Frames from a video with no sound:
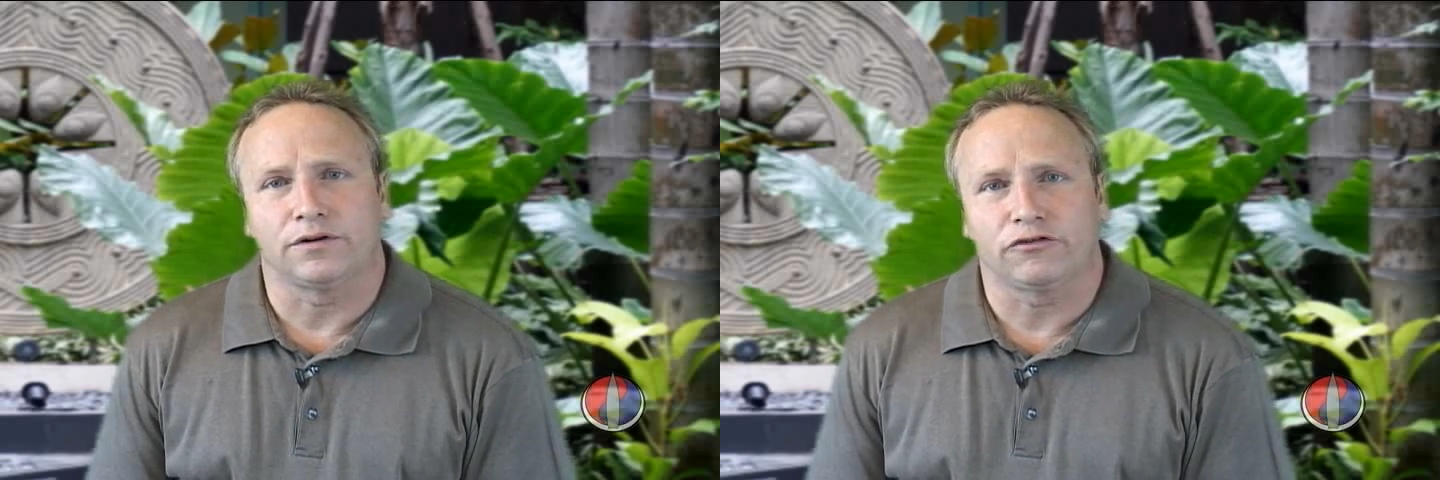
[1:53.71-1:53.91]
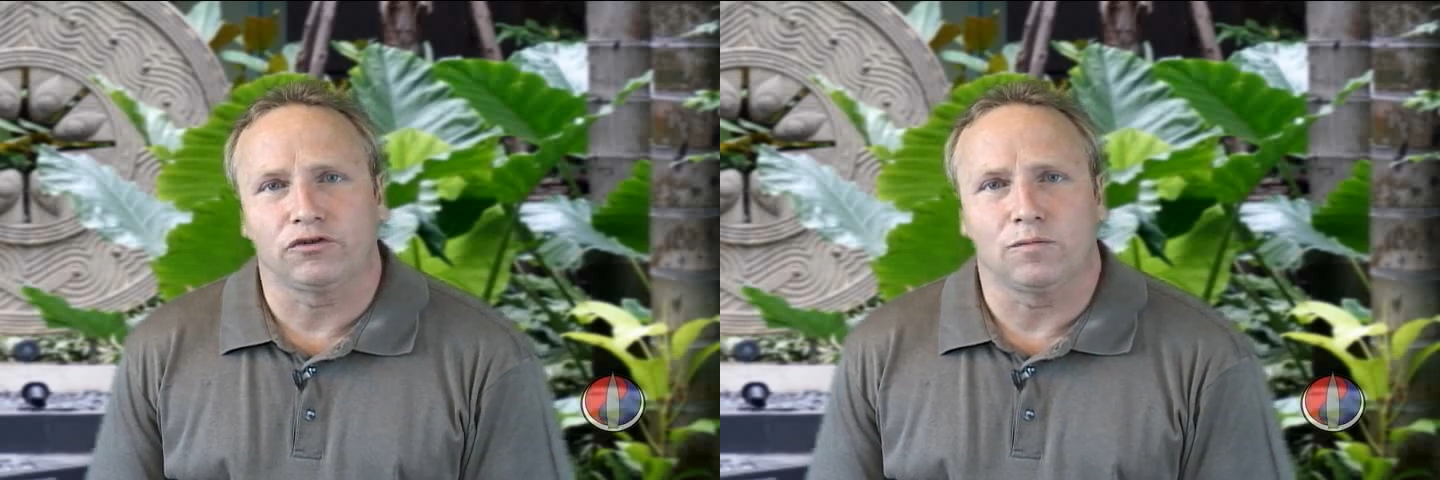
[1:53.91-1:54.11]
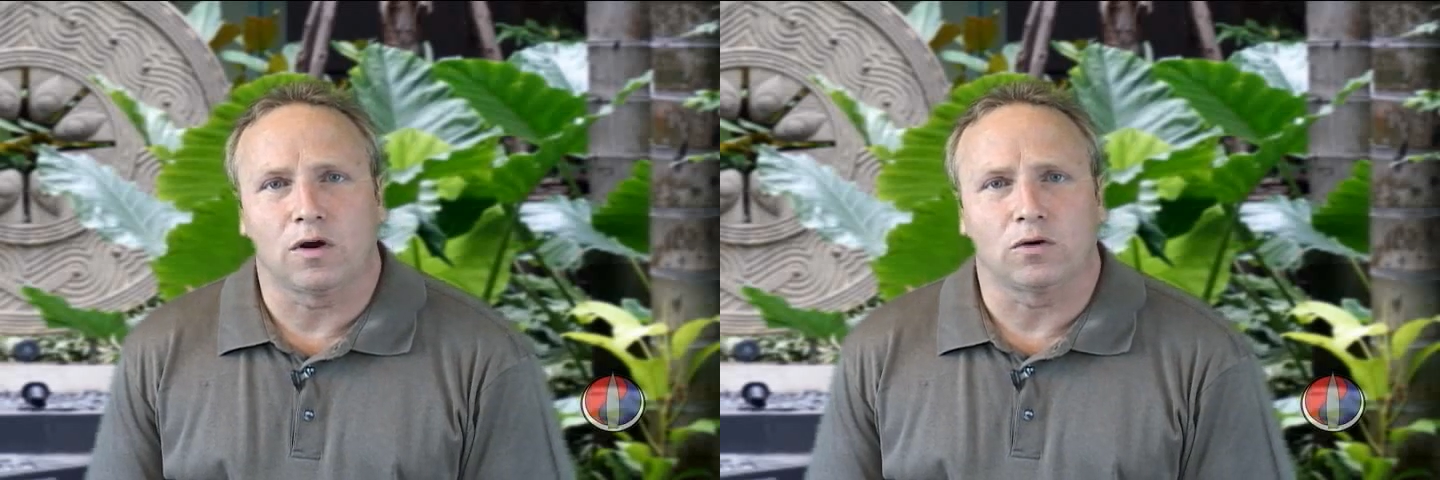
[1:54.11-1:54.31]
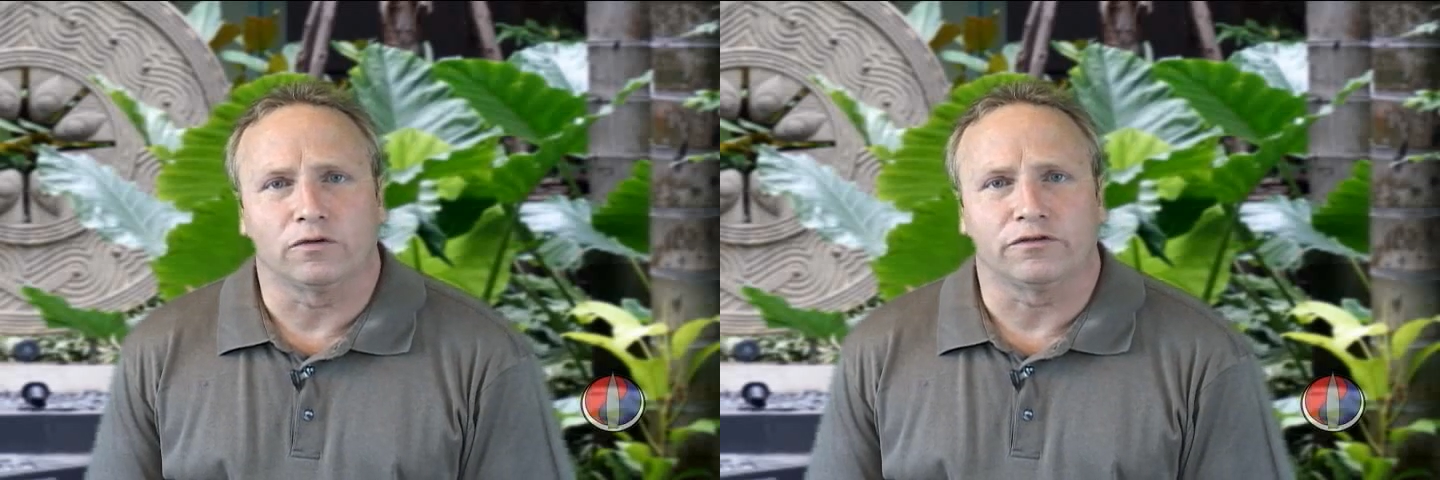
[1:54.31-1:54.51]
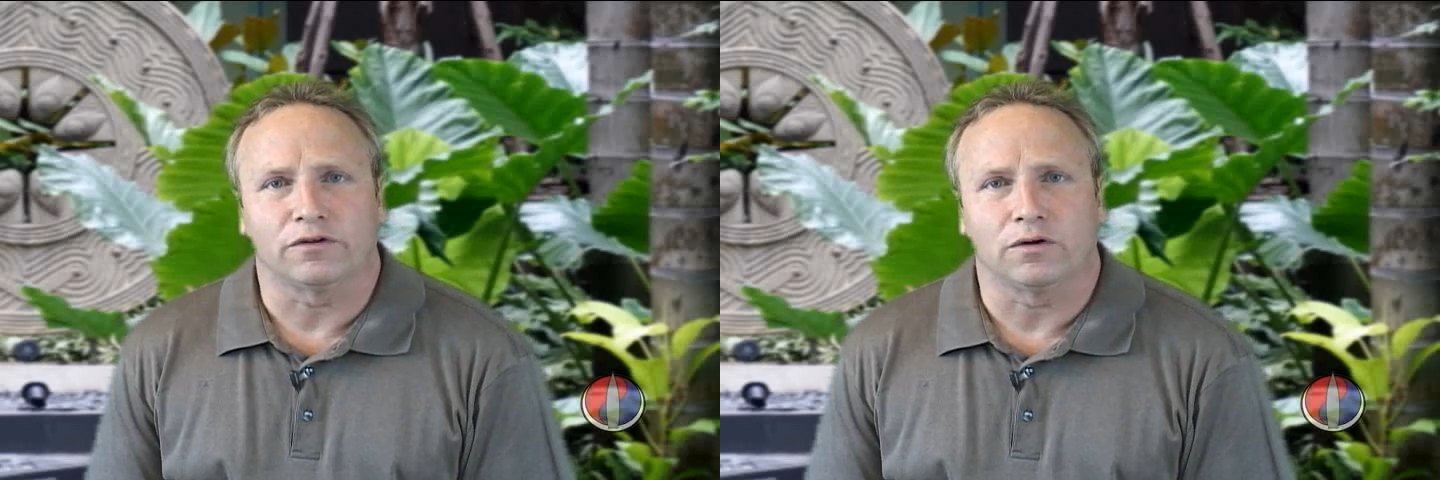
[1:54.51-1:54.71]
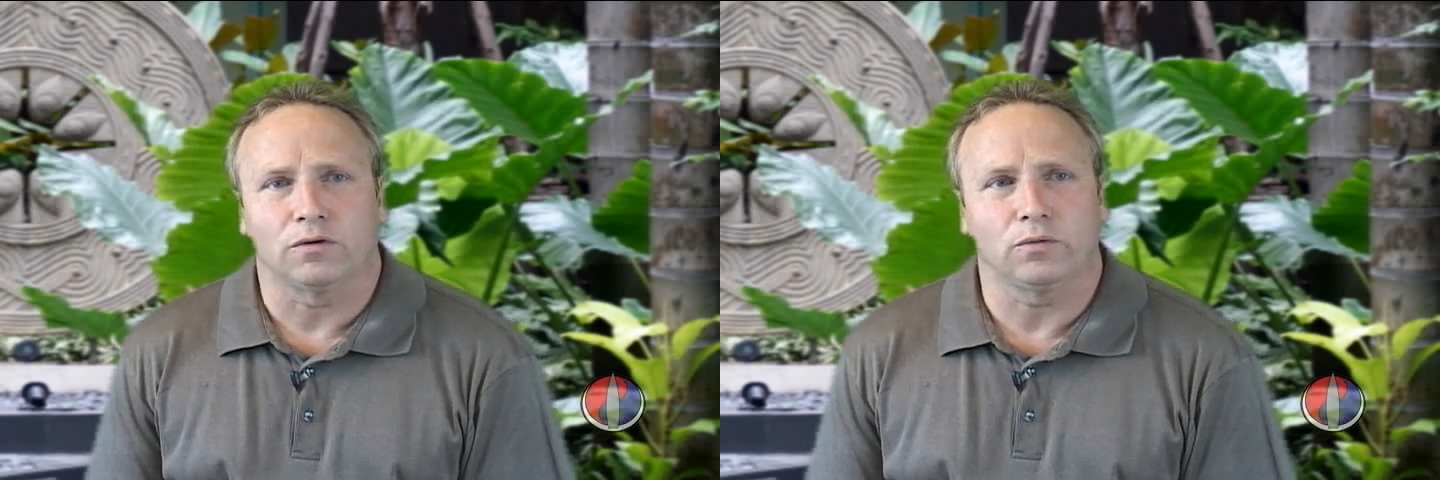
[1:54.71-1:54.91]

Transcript: in two modes.